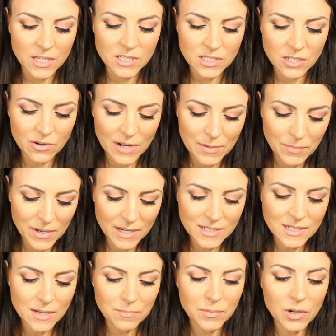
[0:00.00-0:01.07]
So I
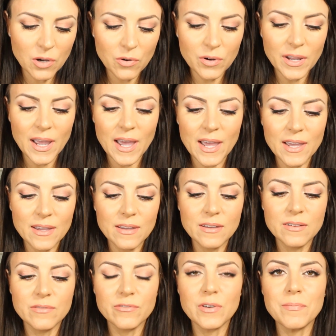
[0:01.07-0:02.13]
picked up Coquette
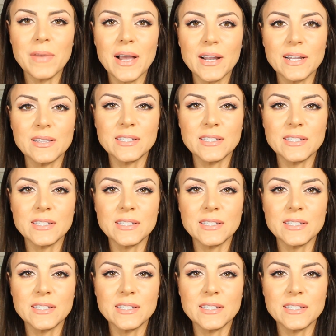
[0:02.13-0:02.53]
from MAC,